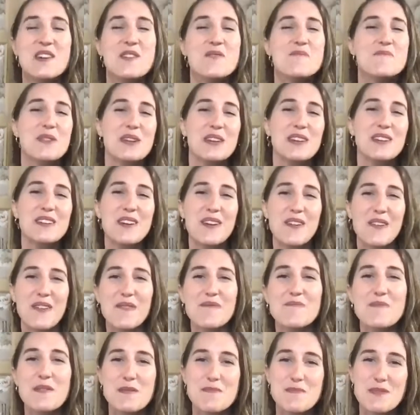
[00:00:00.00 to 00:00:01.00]

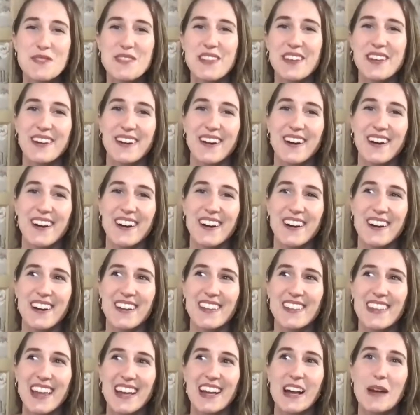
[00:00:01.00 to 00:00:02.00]
But people that are
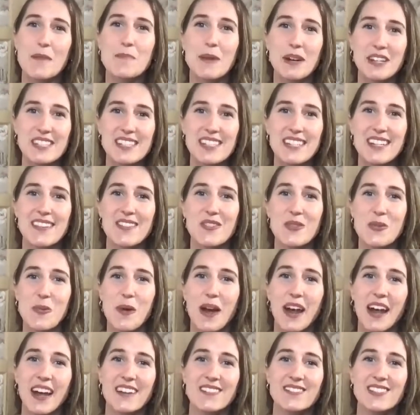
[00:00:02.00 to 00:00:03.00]
like abundant in the
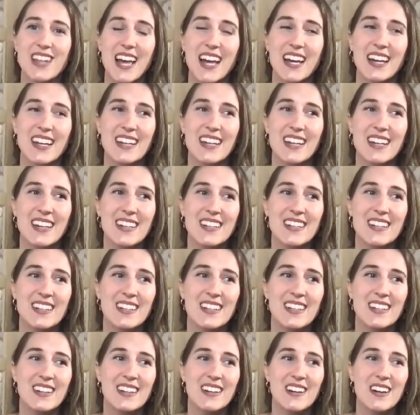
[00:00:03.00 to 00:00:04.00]
way of like,
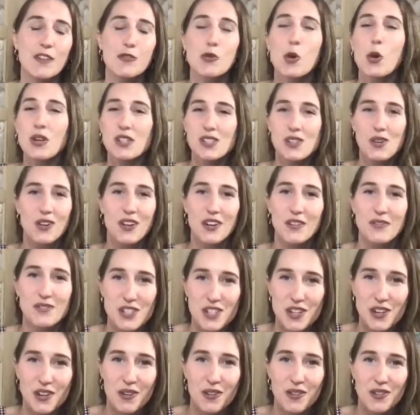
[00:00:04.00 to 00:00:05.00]
of course I'll give
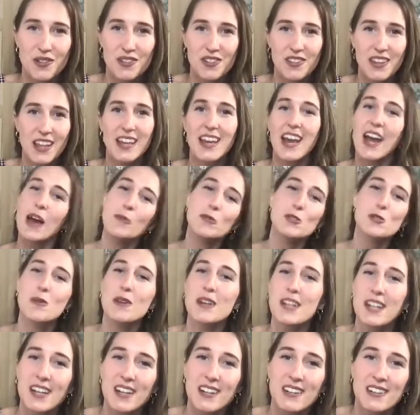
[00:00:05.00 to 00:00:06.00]
to you. Like how much
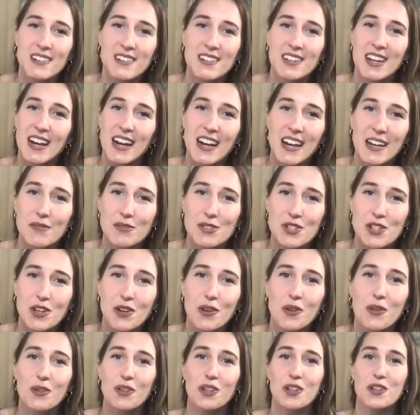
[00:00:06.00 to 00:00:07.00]
money can I give to
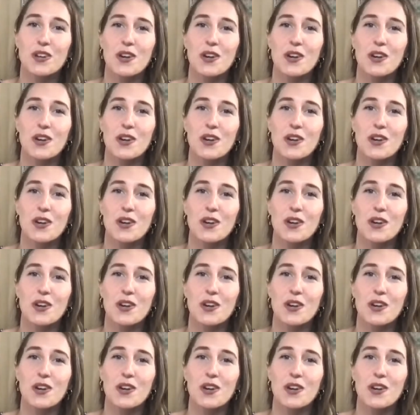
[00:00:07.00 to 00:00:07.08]
you?